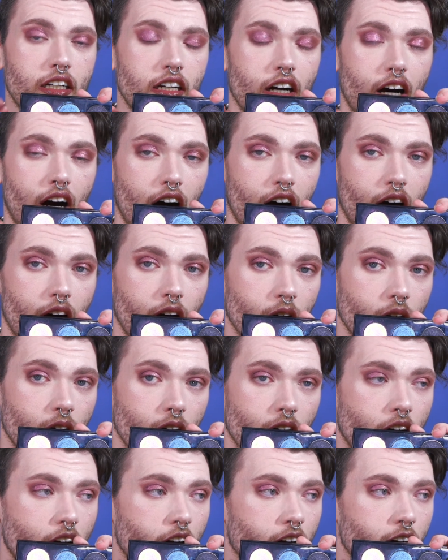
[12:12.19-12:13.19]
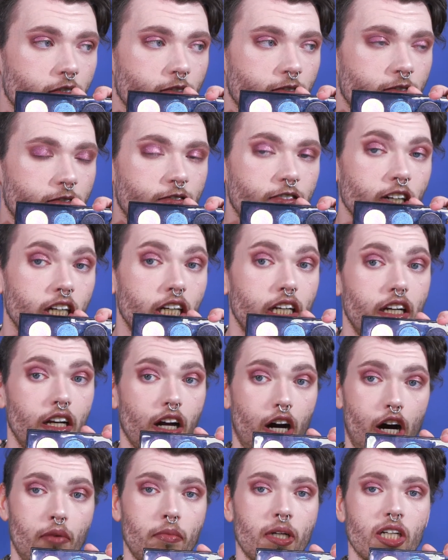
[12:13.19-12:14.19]
are
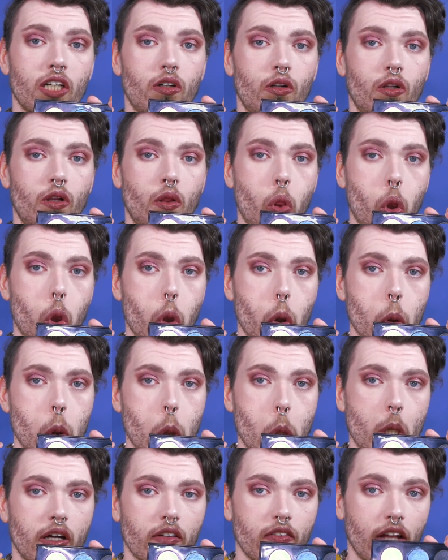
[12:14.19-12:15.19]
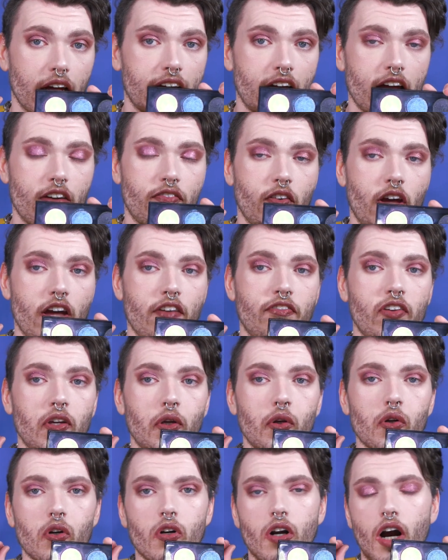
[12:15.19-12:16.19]
phenomenal. Like, if
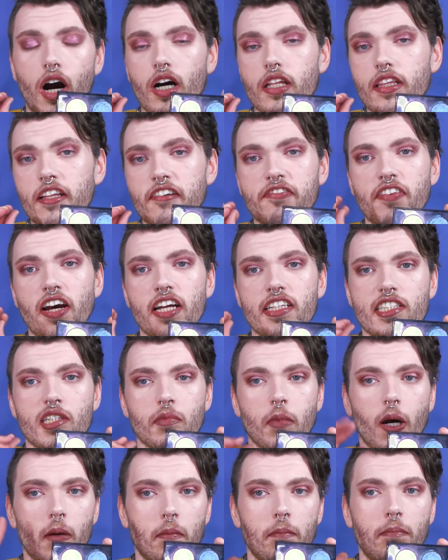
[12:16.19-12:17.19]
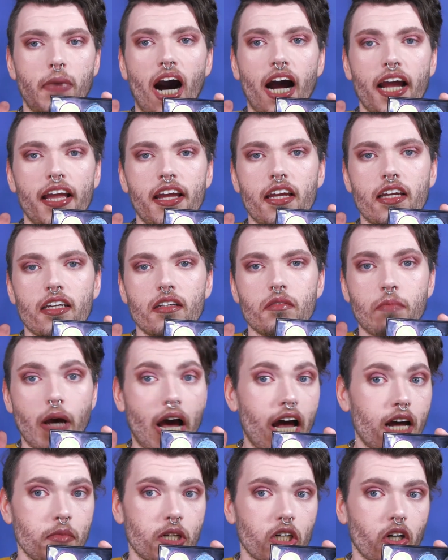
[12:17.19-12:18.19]
you're on the fence about buying
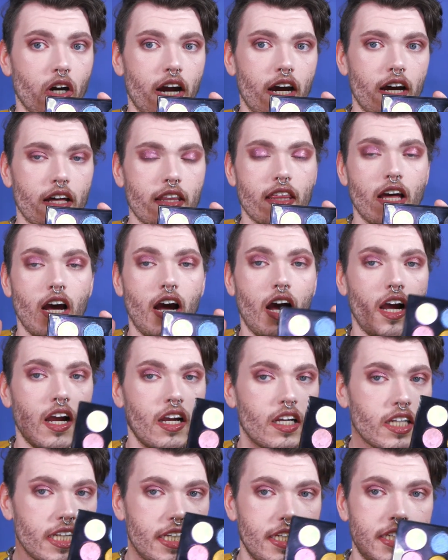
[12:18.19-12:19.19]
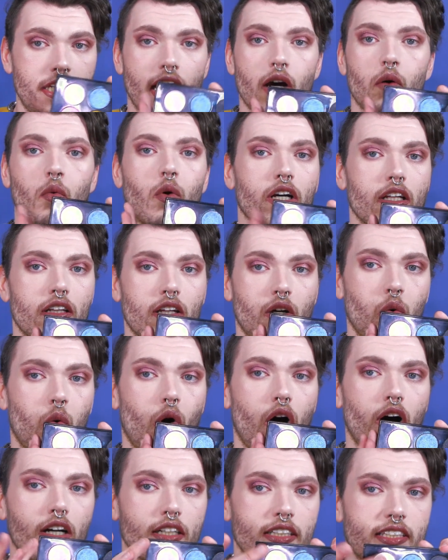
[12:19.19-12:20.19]
Pat McGrath, get one of the
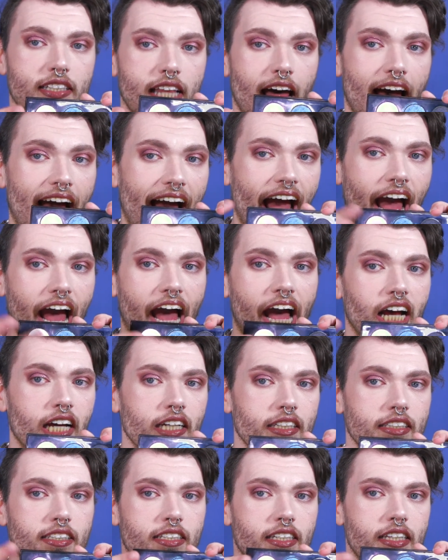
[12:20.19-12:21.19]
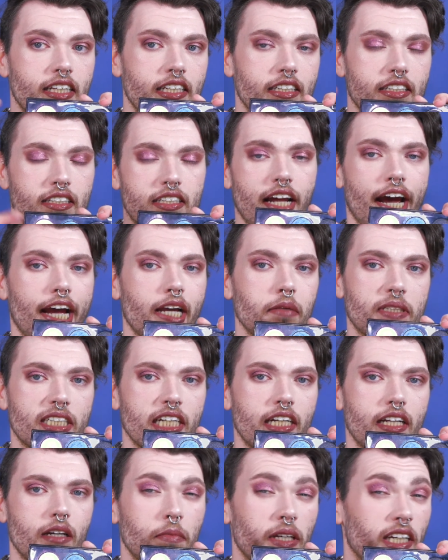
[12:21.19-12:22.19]
quads that has these types
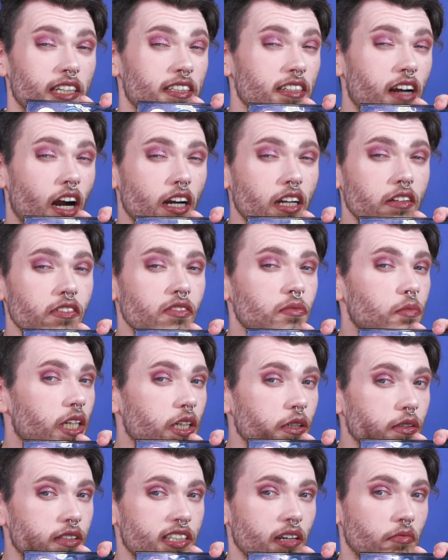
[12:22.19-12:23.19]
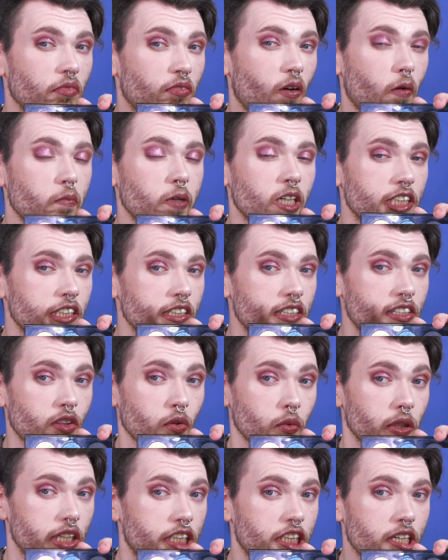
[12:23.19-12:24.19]
in it, because not all of them do. Some of them are just
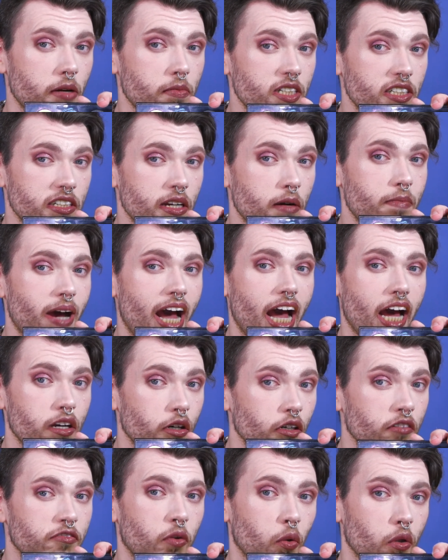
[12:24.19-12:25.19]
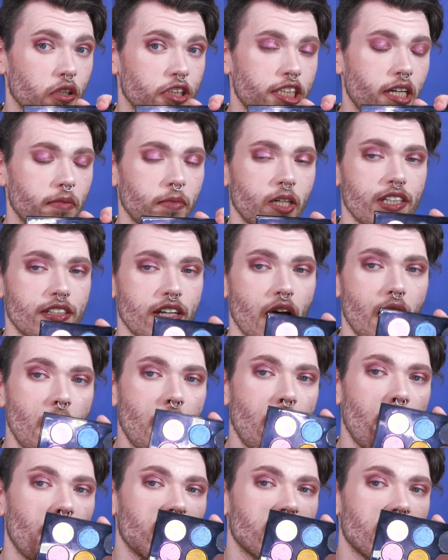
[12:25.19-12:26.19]
3 shimmers and a matte, or 4 shimmers,
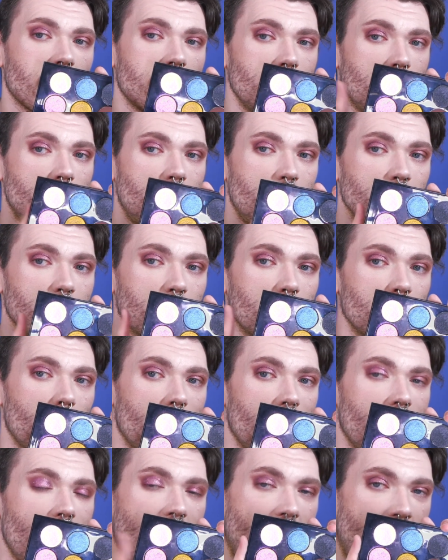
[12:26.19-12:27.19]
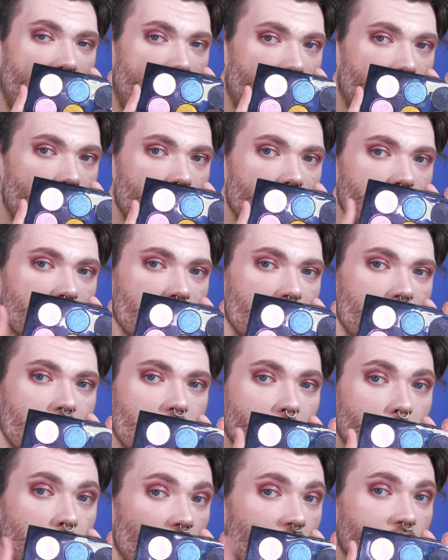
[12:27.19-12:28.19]
but they do have
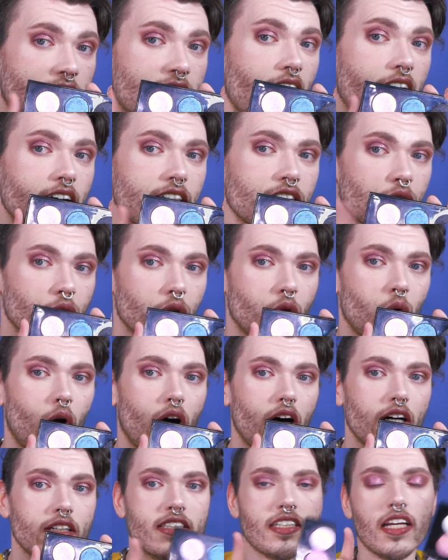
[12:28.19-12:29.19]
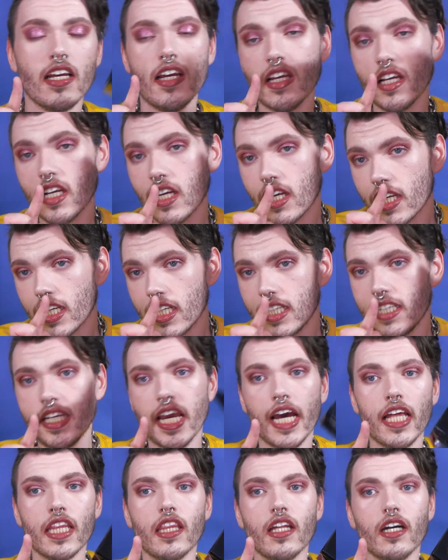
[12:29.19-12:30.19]
the Blitz Astro quads.
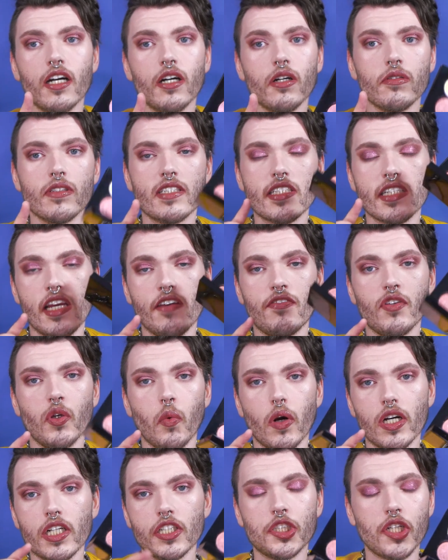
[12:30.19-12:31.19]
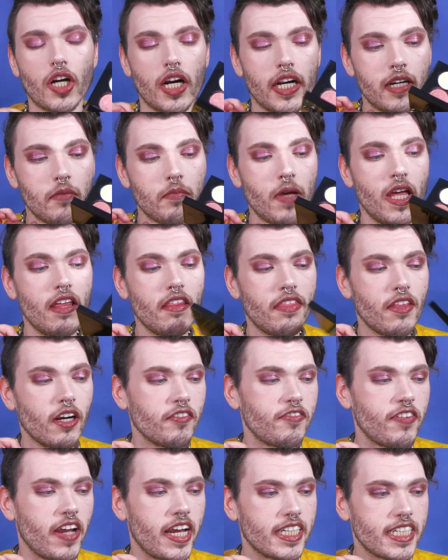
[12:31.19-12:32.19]
Get those if you want to try them. They're
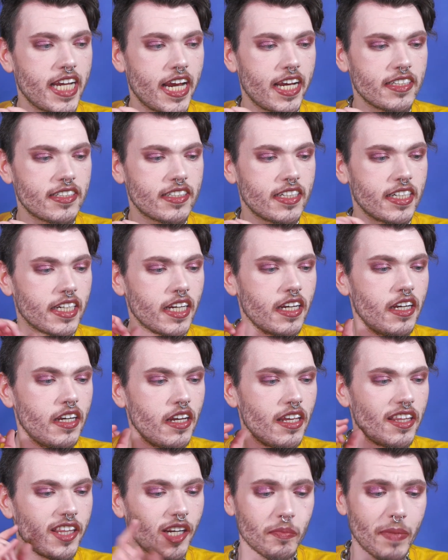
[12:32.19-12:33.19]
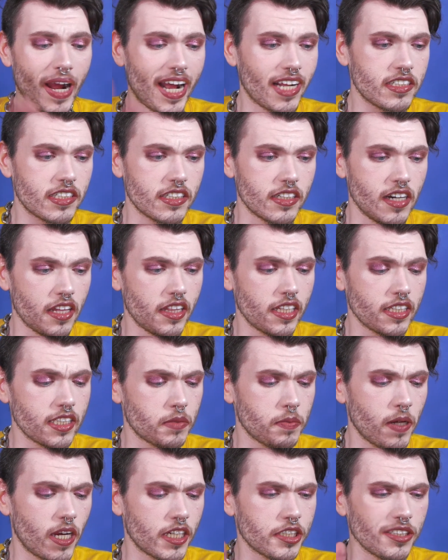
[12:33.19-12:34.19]
fantastic. Their mattes are nothing
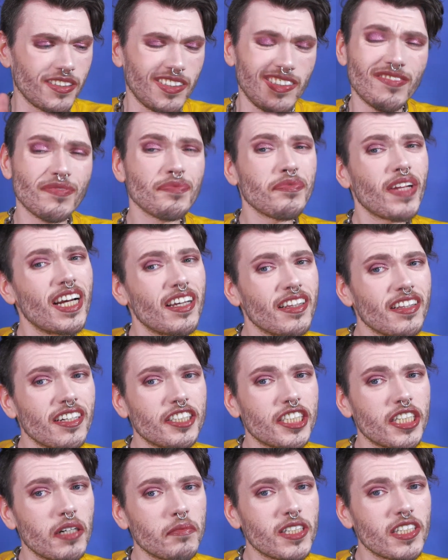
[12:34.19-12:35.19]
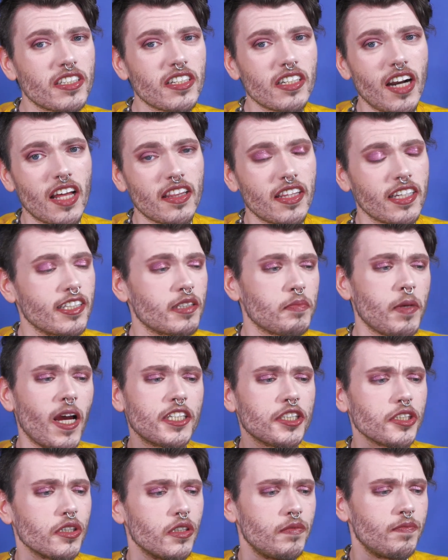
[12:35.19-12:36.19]
special. Their shimmers are nothing
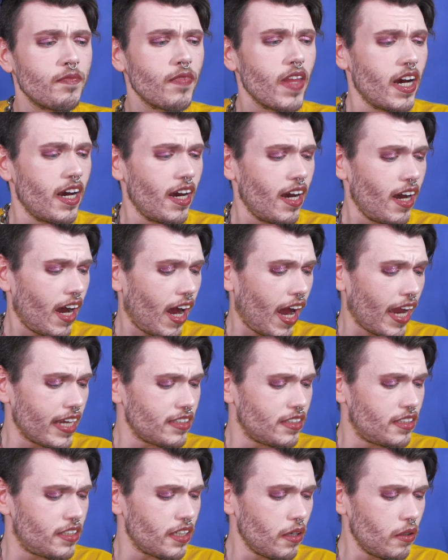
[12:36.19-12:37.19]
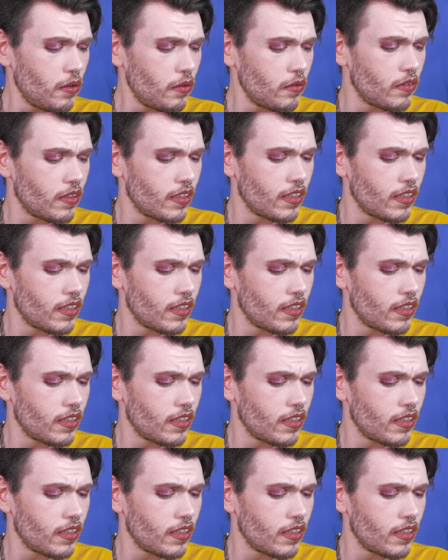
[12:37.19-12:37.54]
special. I don't